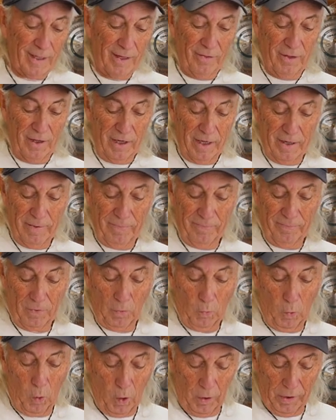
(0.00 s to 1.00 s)
the
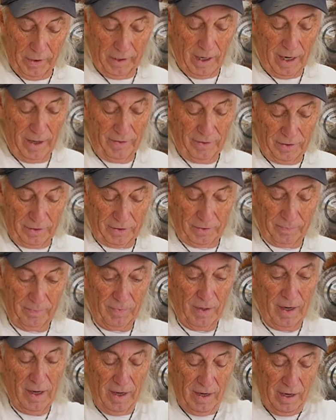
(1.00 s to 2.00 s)
warning on this
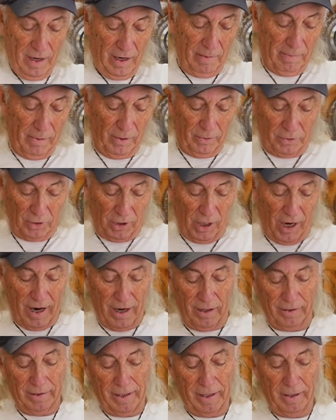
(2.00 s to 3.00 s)
about
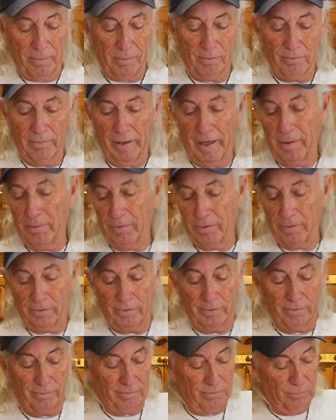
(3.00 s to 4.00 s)
child
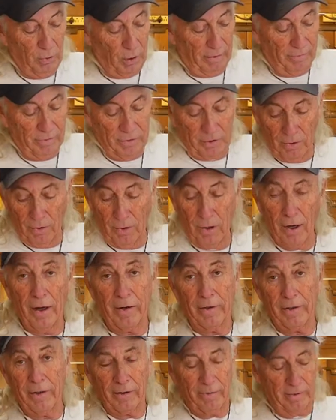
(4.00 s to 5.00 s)
labor and whatever's going
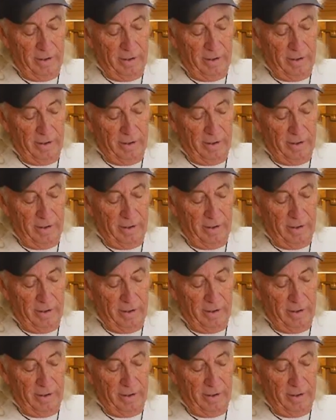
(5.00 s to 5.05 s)
on here,